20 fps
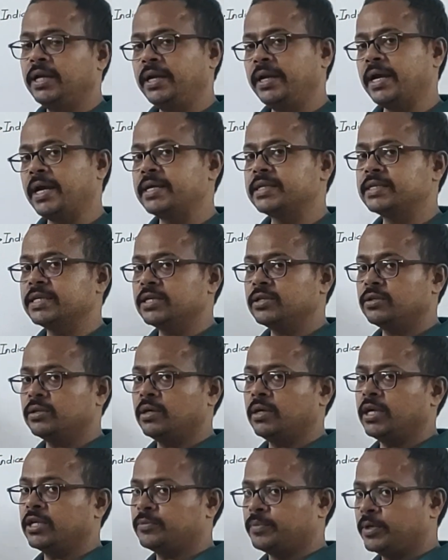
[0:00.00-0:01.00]
the indices,
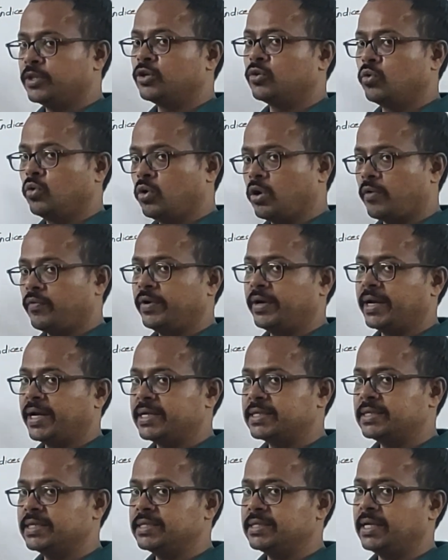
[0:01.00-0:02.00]
as per the rule of
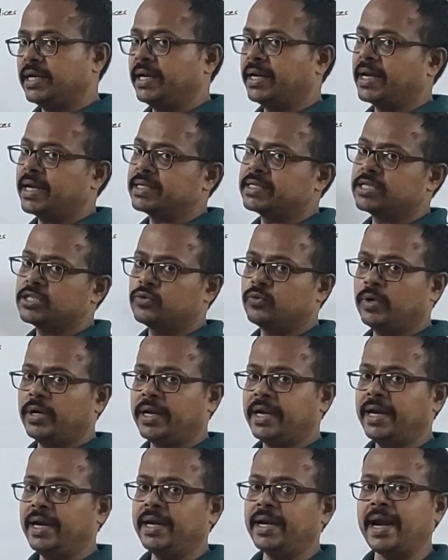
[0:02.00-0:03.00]
indices, indices will
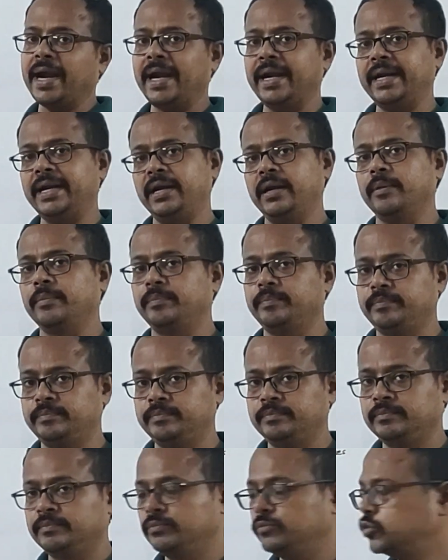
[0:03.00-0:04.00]
get added up.
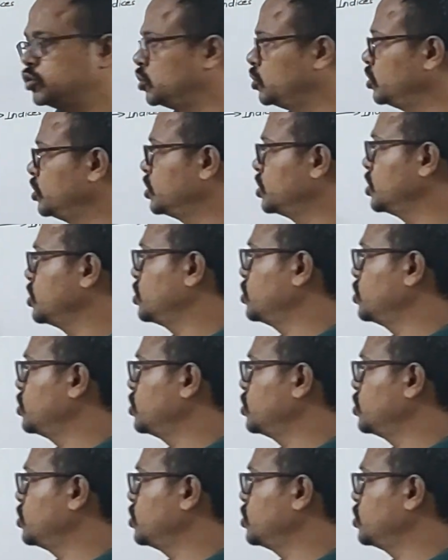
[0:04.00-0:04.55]
So this